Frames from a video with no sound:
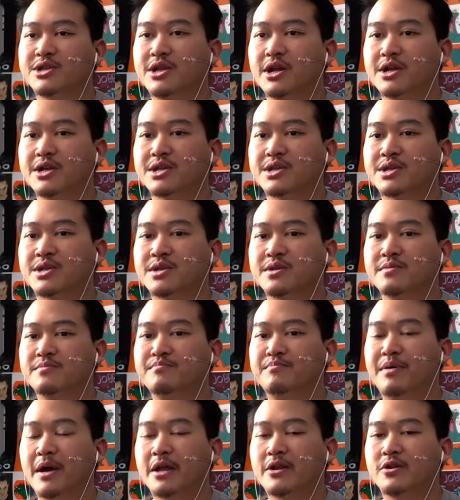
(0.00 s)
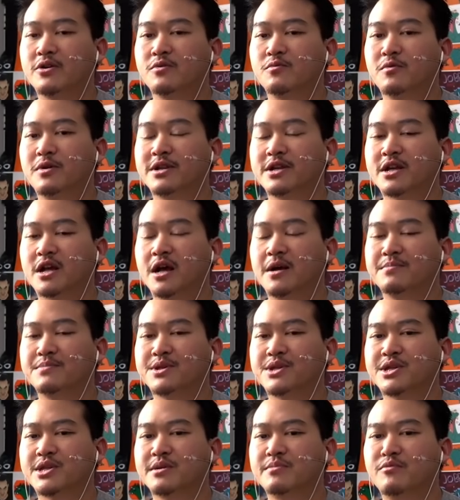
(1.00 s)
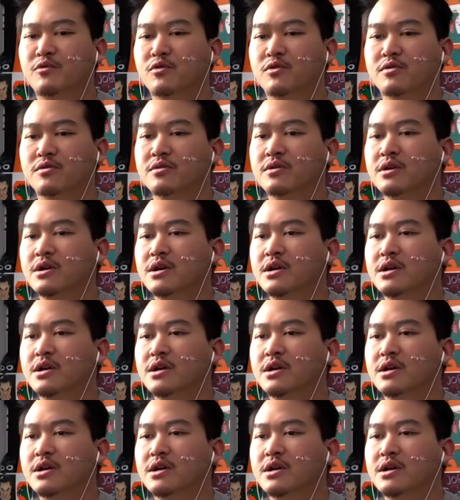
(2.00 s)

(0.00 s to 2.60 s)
does better when it comes to more